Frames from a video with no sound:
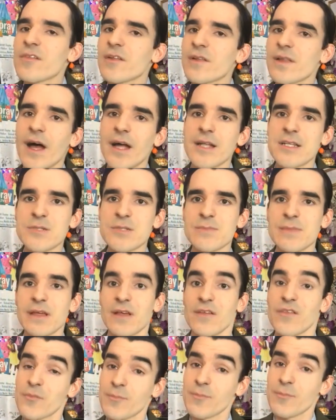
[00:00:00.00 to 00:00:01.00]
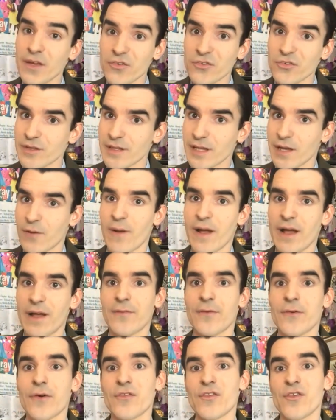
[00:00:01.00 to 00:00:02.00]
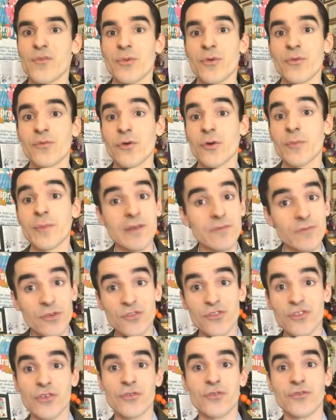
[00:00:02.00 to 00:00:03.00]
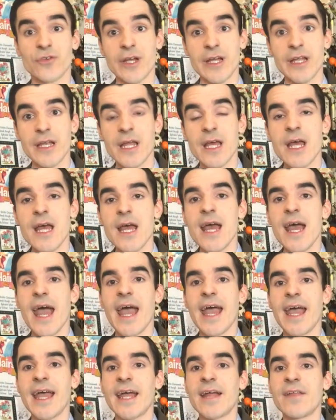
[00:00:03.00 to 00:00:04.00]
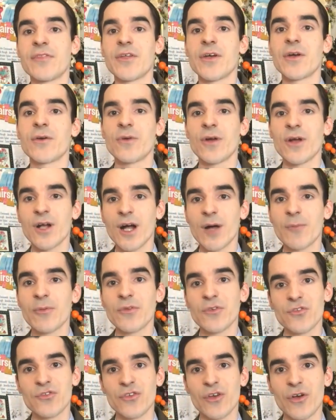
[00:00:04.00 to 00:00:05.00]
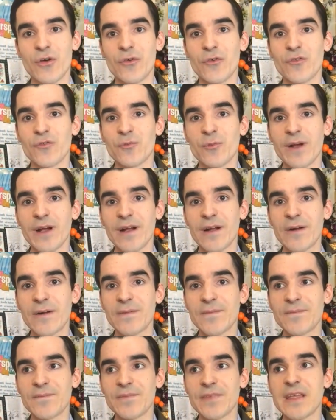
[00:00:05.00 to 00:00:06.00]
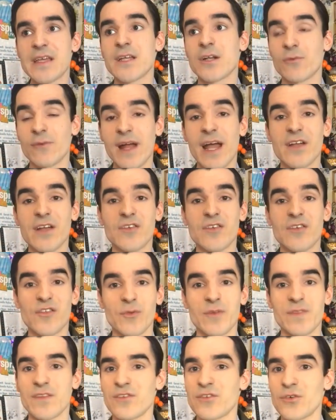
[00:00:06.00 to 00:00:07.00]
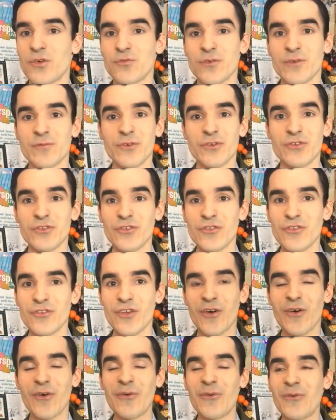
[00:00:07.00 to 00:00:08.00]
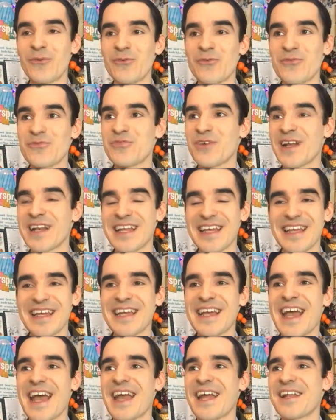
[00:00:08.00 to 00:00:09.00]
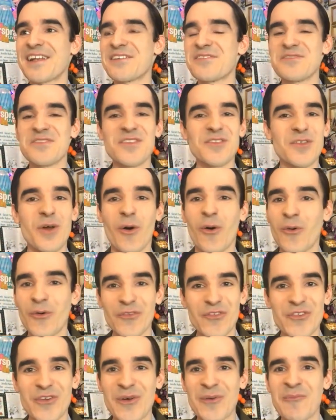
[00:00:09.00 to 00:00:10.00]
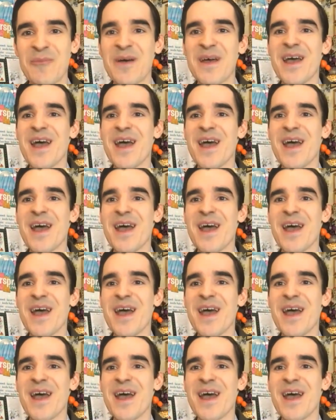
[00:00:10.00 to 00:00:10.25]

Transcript: a lot to me, especially at Wild Horse, is performing for children. And there were a couple of shows where the interactions with the children were just so funny and wholesome.